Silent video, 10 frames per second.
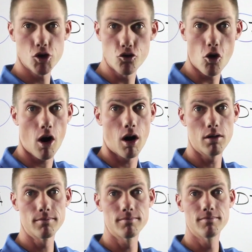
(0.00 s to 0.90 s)
straw.
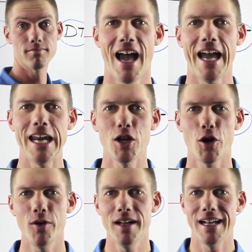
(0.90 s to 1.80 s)
I
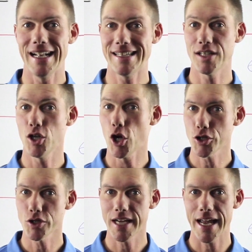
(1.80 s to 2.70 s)
know it's a lot
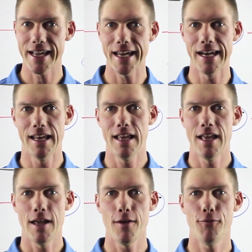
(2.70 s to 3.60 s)
to take in
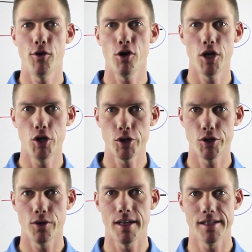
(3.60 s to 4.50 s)
if you're new
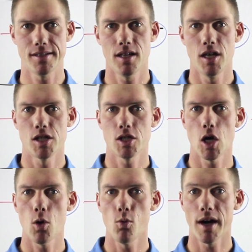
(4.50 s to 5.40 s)
to this.
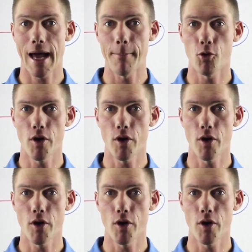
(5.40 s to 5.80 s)
So what I'm